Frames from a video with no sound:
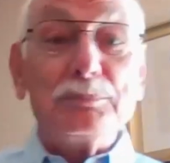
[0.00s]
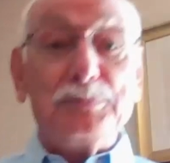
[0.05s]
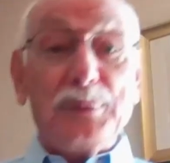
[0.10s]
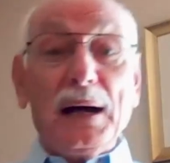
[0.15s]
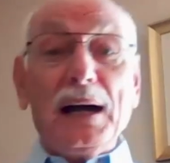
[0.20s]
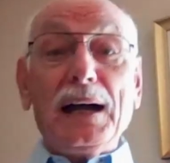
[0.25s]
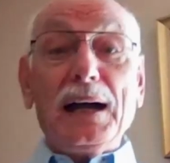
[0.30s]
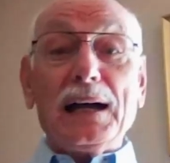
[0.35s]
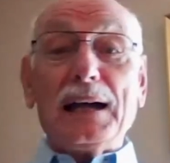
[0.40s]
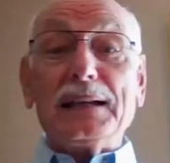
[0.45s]

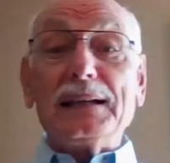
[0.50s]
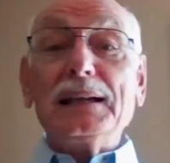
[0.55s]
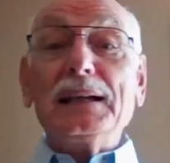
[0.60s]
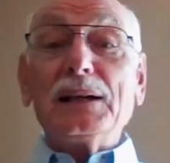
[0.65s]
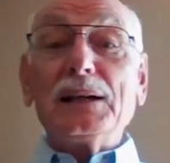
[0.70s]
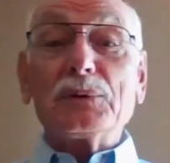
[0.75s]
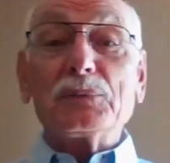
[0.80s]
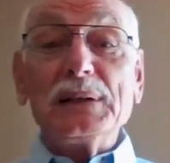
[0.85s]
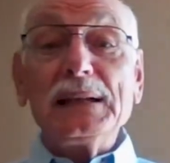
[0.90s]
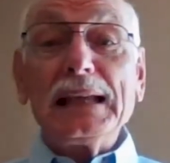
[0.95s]
but
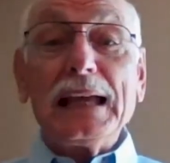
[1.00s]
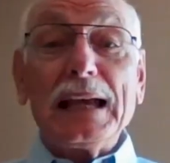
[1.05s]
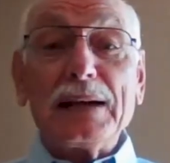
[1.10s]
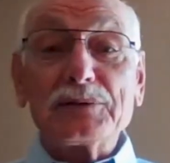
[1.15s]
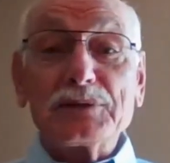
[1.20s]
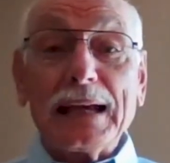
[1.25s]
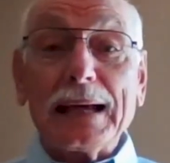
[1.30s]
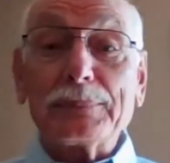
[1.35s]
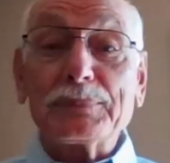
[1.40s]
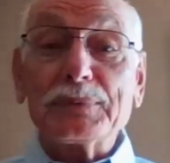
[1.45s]
we have
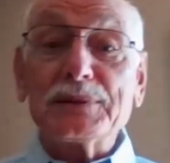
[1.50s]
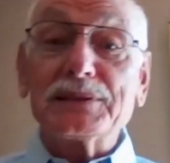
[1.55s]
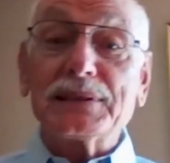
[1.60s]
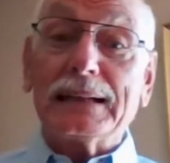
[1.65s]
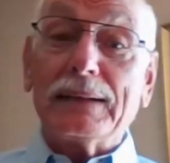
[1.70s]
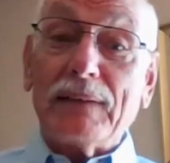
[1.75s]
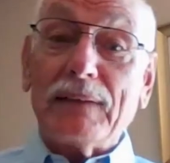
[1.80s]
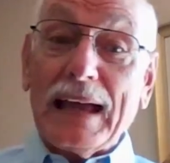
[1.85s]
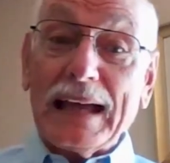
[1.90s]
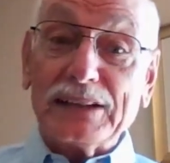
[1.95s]
chaplains
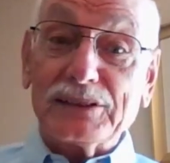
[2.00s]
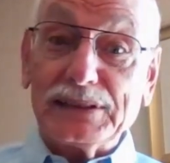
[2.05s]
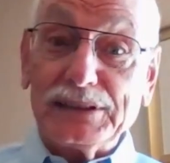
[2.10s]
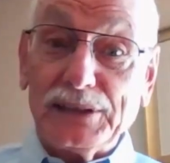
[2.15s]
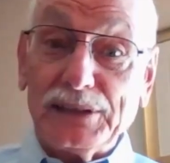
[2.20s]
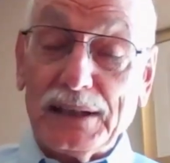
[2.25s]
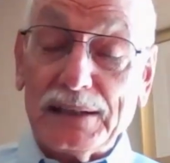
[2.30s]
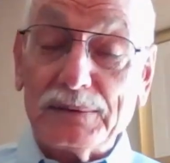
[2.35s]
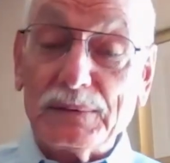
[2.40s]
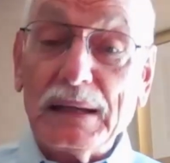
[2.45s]
that have actually
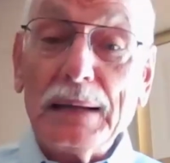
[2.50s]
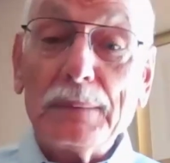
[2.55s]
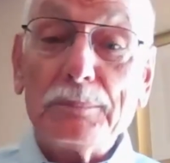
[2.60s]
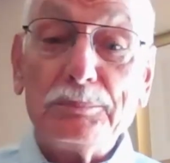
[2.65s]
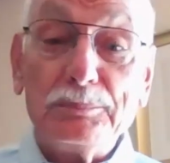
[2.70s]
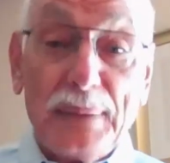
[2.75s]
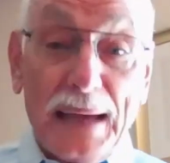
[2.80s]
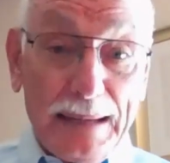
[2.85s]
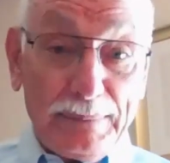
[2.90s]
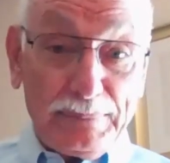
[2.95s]
done
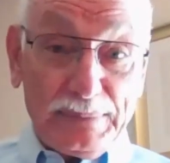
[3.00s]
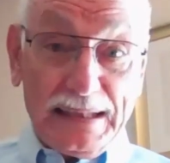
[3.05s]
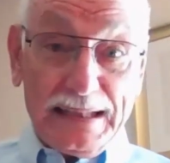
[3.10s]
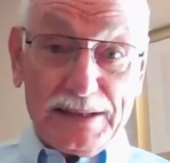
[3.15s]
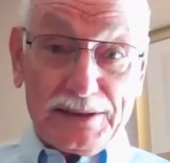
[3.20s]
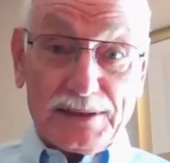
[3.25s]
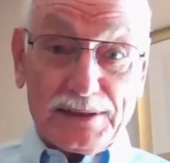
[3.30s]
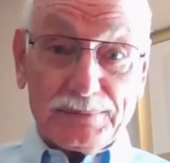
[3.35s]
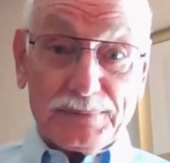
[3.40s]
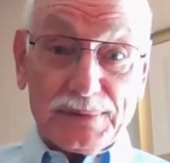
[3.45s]

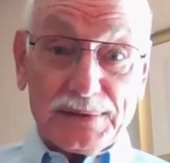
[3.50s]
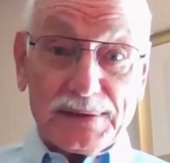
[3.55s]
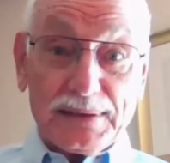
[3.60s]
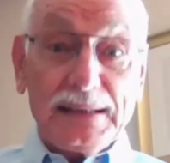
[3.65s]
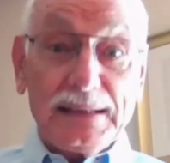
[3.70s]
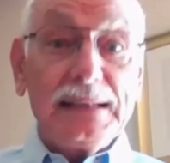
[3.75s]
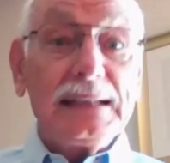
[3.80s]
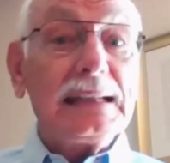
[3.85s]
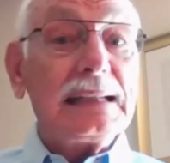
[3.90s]
baptisms